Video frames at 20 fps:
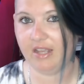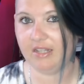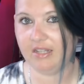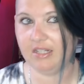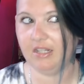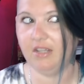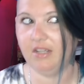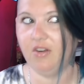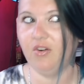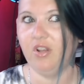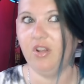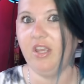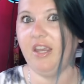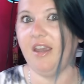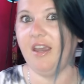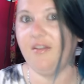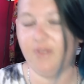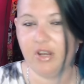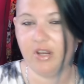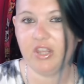is
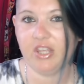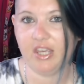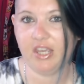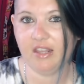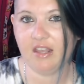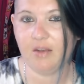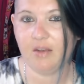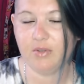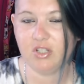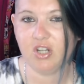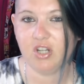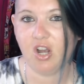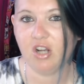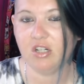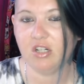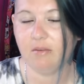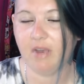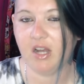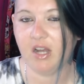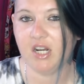literally everything that was
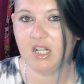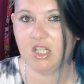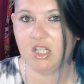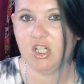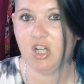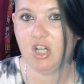talked about in the